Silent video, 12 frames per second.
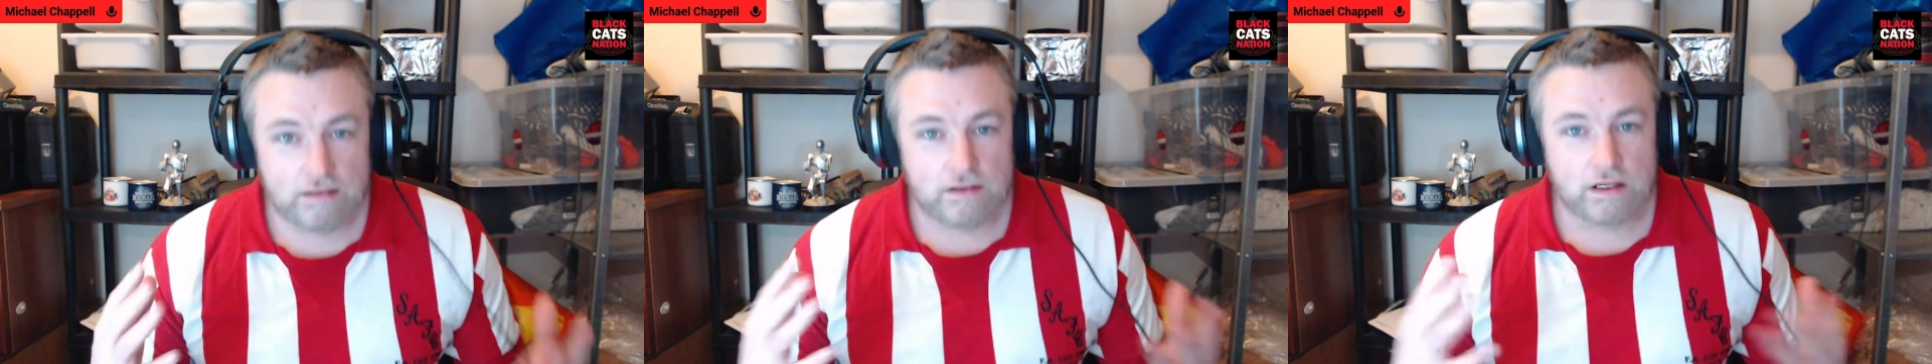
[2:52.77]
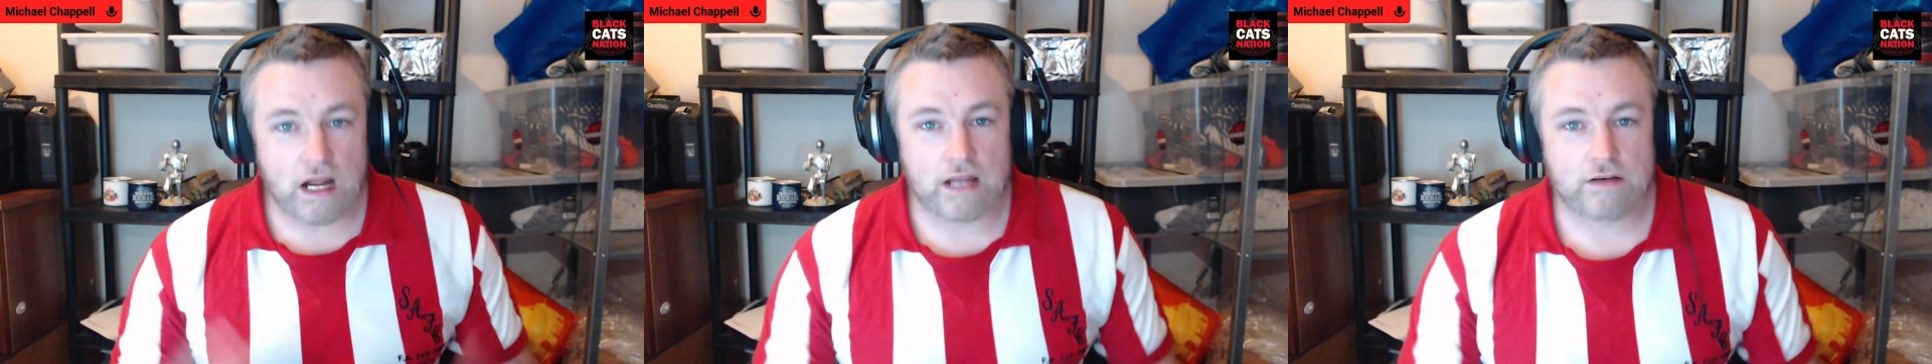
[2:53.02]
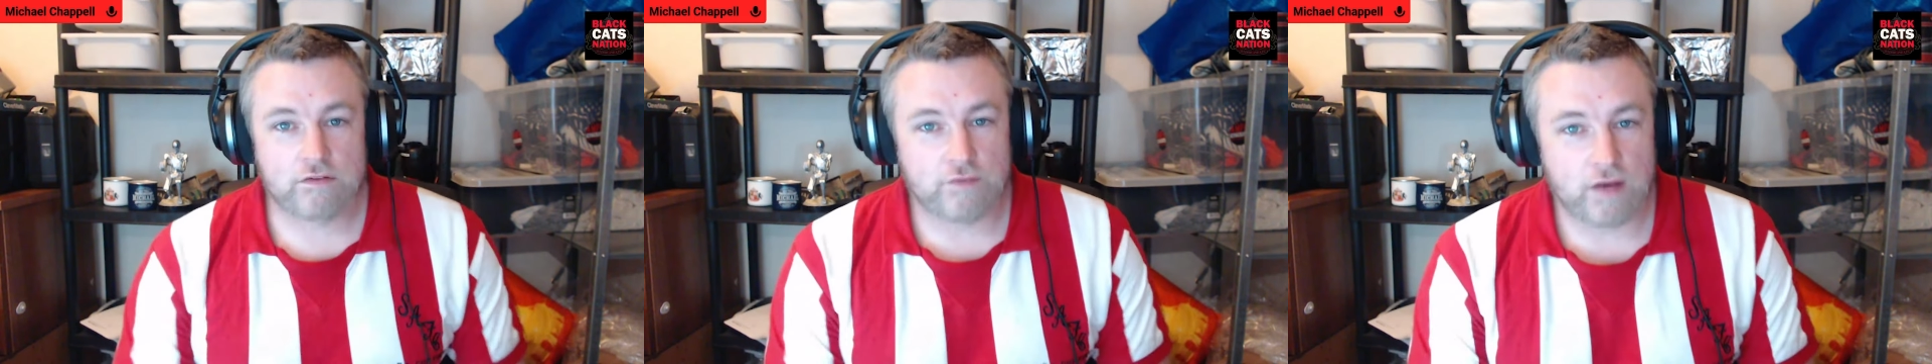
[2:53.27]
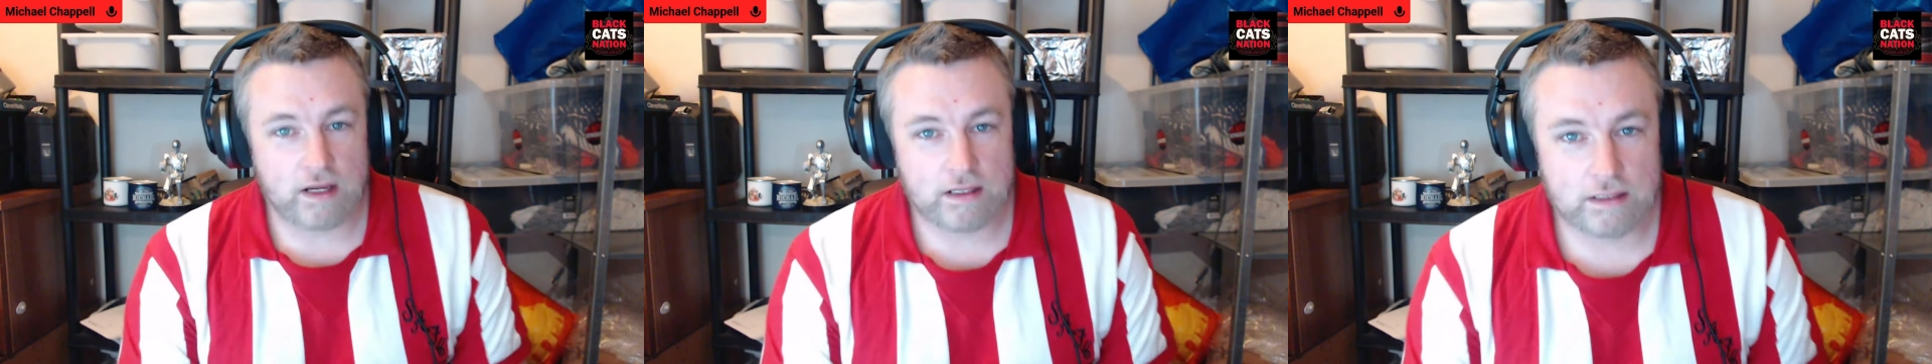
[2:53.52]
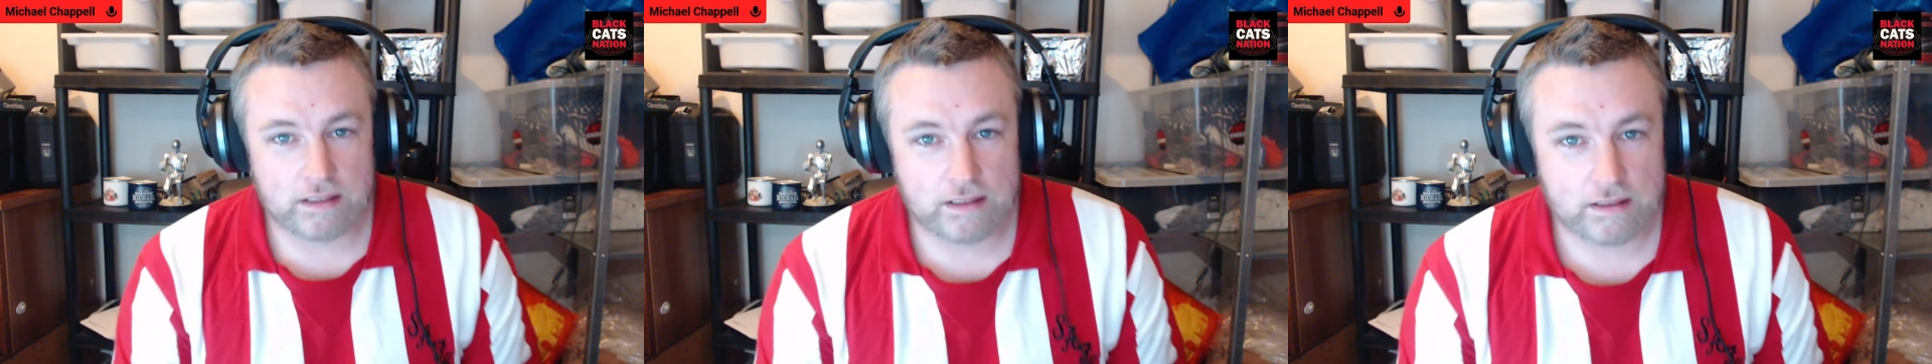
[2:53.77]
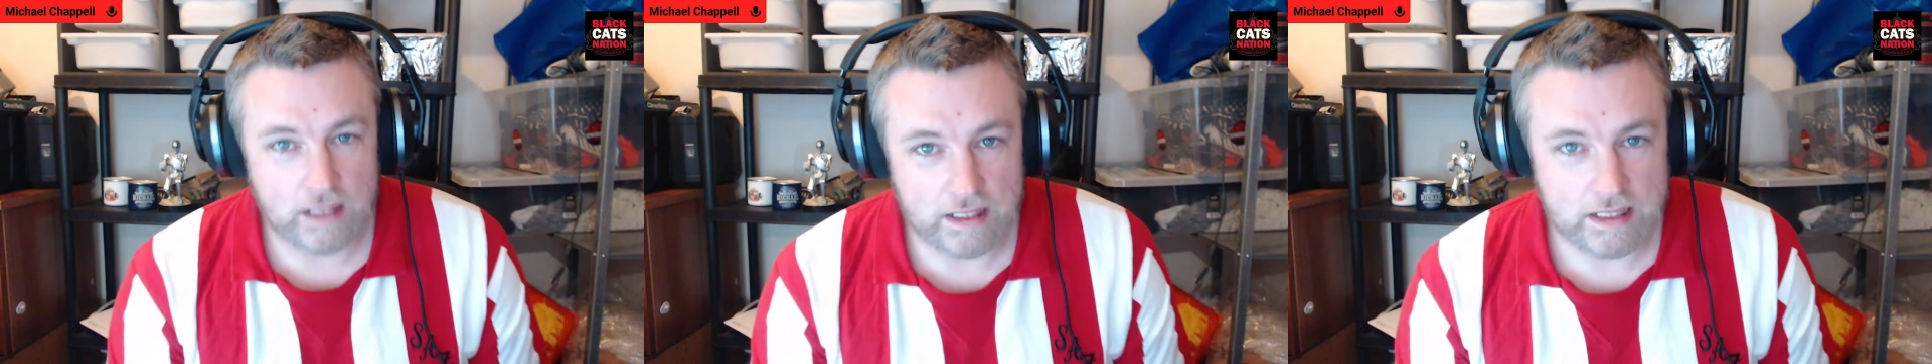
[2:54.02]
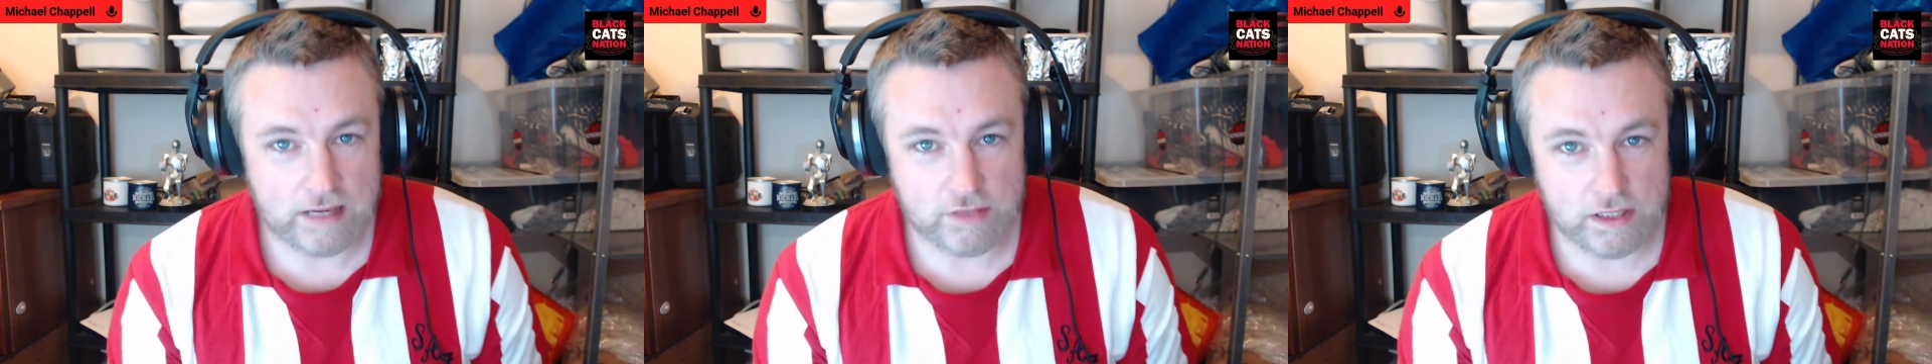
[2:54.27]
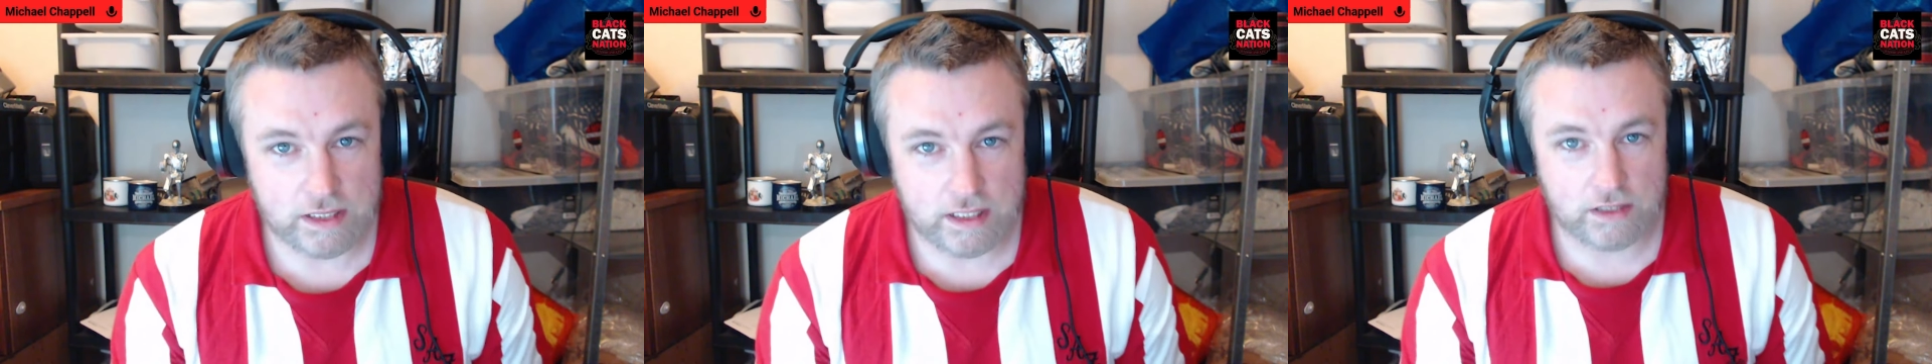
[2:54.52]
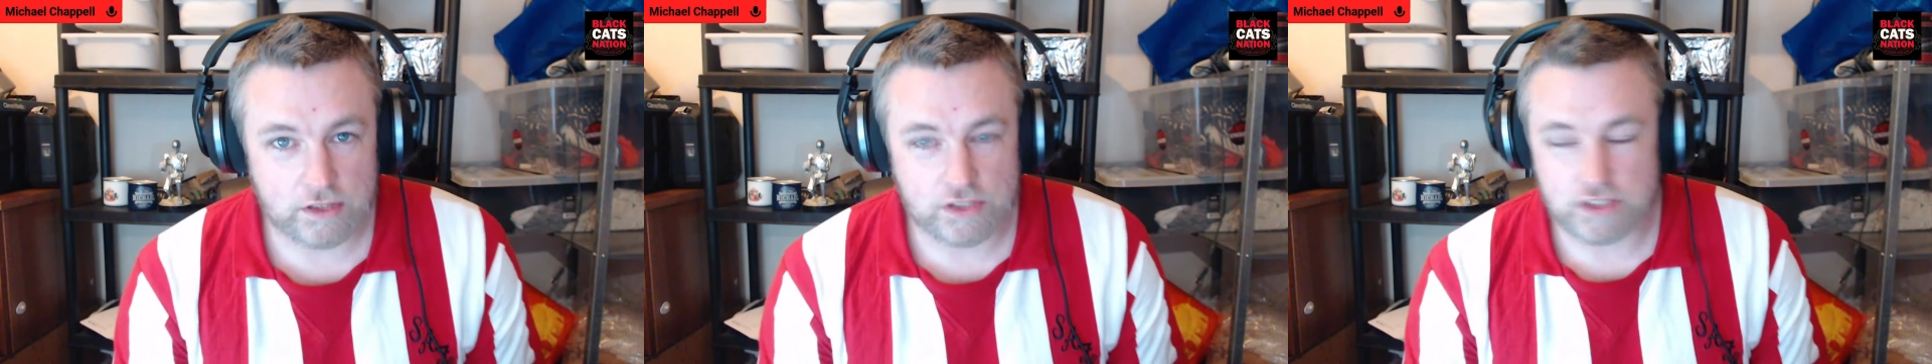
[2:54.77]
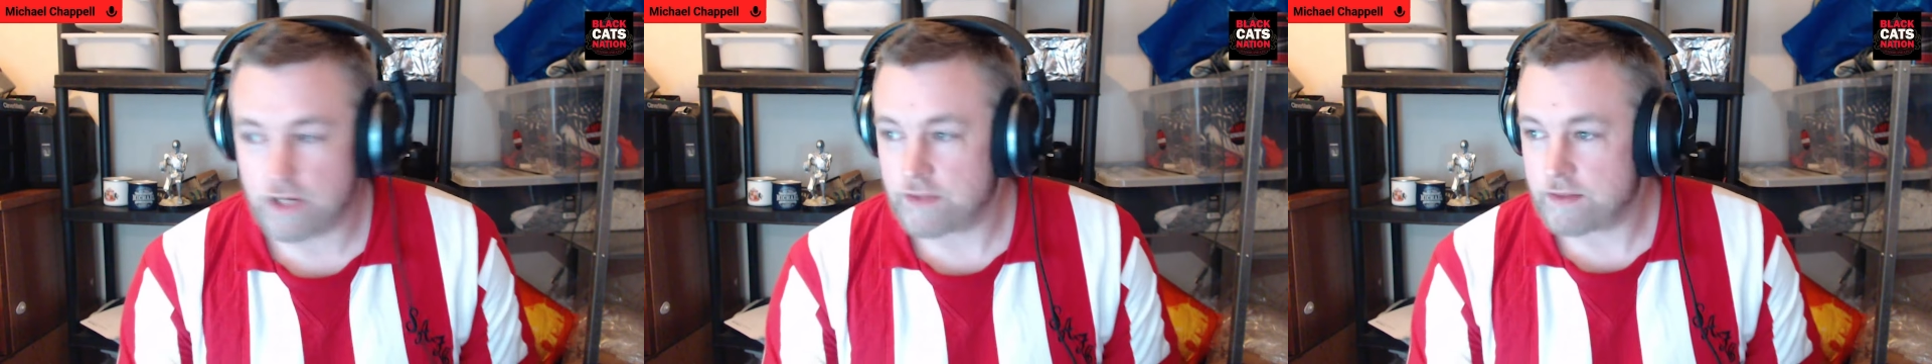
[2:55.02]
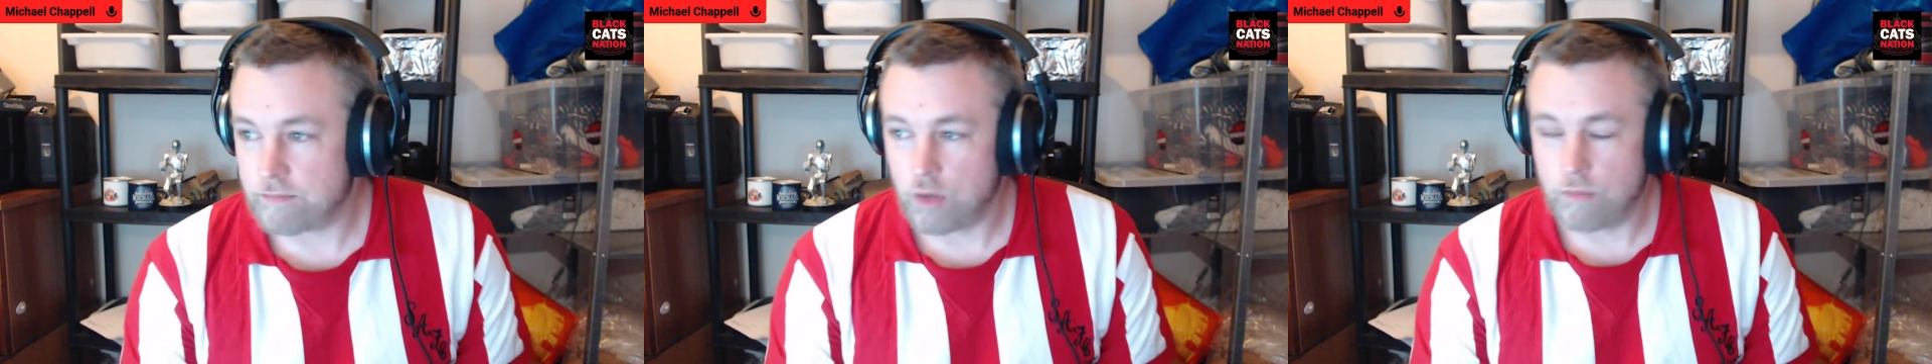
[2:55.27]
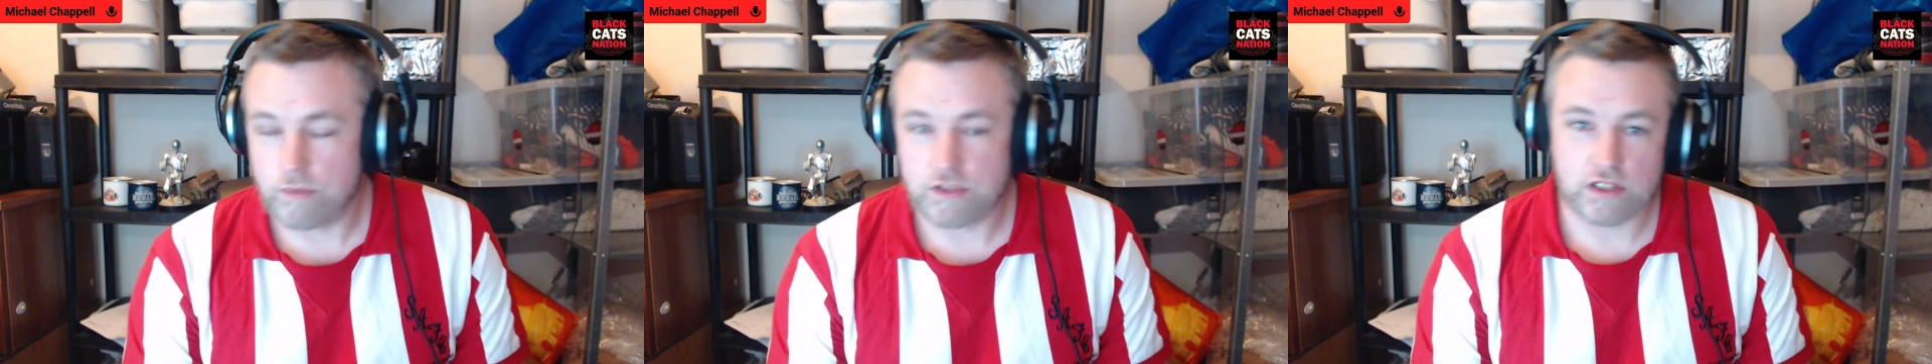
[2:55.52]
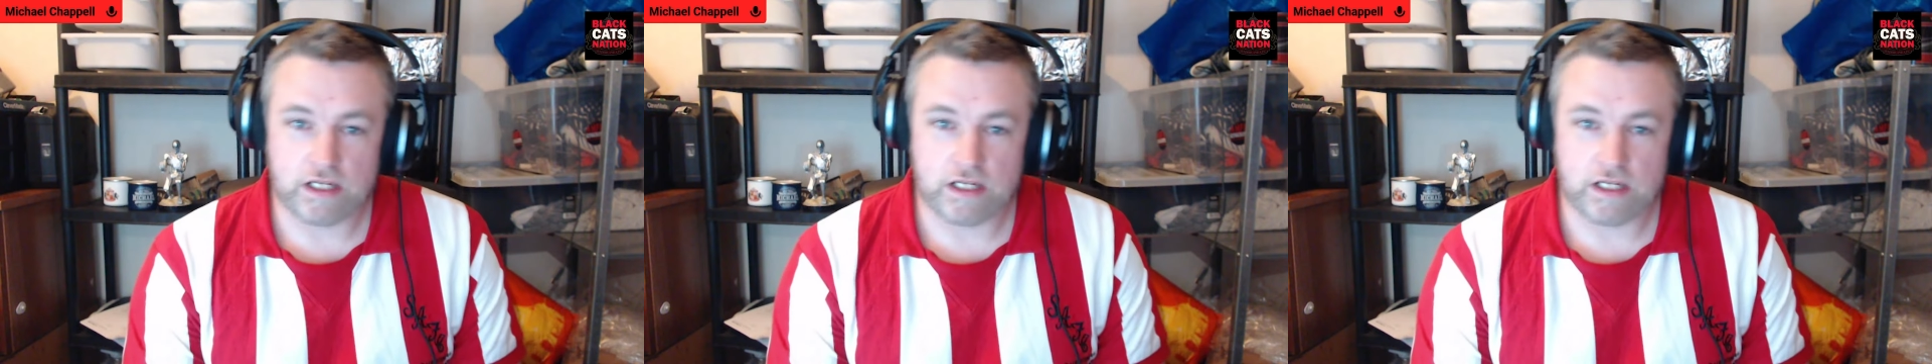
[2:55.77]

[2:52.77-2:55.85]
And finally, like everything else, at the moment,